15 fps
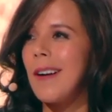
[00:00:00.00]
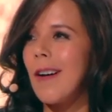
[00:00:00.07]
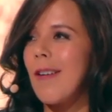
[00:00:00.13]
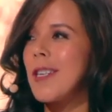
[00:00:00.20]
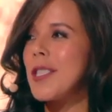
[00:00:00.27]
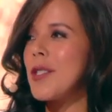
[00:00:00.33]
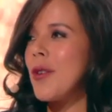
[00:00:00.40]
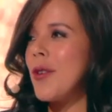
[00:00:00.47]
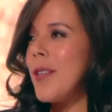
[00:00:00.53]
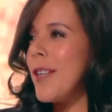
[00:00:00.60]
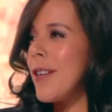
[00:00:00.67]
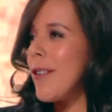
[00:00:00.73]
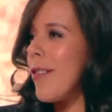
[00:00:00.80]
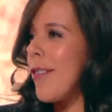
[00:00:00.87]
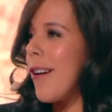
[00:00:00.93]
or joining
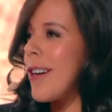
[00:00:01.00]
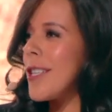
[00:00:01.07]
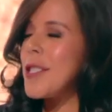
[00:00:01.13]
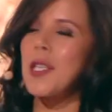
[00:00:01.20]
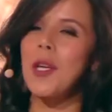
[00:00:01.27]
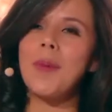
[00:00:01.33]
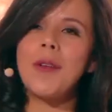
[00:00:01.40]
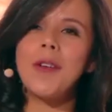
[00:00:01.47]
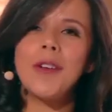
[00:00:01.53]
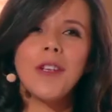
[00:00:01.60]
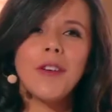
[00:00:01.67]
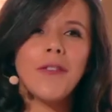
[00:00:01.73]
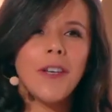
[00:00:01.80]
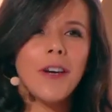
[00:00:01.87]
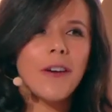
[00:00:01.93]
our large community
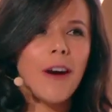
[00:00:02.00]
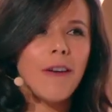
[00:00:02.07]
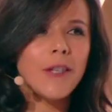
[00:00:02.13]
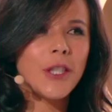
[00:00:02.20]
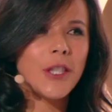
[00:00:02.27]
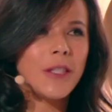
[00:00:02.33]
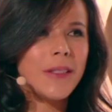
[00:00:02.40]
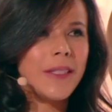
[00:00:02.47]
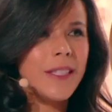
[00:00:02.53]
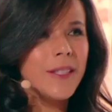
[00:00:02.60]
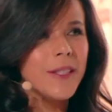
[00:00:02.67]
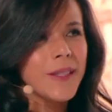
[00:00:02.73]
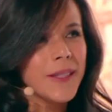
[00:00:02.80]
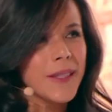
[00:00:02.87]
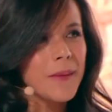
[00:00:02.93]
of young ocean
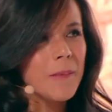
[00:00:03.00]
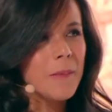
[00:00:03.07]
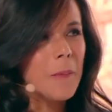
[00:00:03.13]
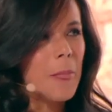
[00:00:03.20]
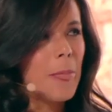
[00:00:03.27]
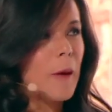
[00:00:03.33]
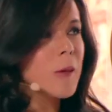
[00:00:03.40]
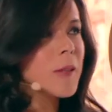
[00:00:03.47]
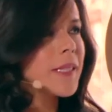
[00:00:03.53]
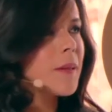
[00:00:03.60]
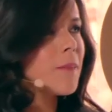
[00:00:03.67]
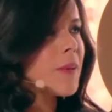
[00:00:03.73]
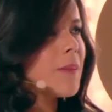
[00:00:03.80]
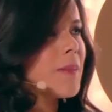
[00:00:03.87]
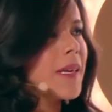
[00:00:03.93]
leaders, or
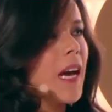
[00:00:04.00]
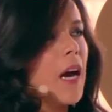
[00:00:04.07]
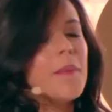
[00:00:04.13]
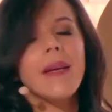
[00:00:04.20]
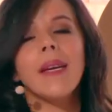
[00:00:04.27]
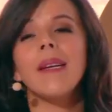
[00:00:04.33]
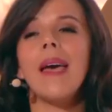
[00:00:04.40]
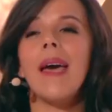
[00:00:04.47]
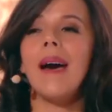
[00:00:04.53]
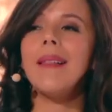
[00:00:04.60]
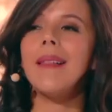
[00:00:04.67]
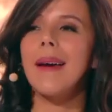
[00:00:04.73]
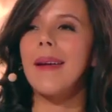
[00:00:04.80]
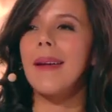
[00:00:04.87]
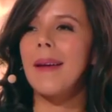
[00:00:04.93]
simply becoming an
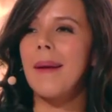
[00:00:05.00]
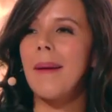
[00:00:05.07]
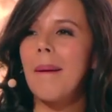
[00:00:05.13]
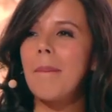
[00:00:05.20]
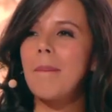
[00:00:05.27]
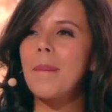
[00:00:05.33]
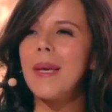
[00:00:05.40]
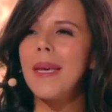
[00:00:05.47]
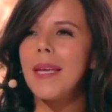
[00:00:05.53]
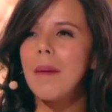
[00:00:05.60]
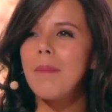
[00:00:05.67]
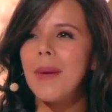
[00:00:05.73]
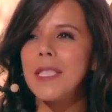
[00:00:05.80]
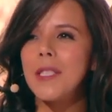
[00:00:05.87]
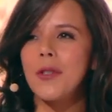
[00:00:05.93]
ally, being a
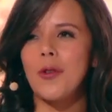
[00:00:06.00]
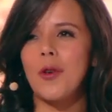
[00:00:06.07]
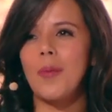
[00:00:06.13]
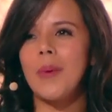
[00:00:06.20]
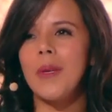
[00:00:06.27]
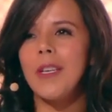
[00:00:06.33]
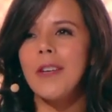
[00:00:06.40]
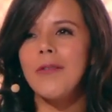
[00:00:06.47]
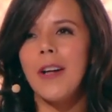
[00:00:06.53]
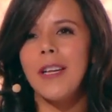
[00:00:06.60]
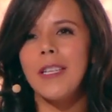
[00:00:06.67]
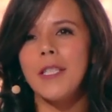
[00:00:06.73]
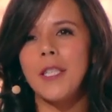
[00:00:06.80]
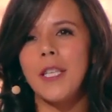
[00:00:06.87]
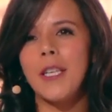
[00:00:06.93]
mentor, being a
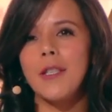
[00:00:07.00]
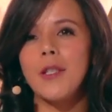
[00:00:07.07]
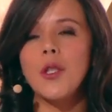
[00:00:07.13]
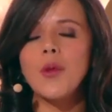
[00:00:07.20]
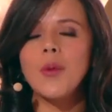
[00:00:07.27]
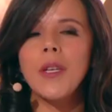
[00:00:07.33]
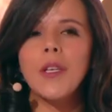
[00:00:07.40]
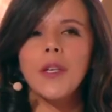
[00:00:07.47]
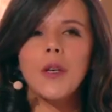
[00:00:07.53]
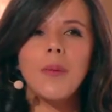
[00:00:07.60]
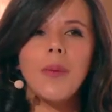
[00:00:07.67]
volunteer, doing your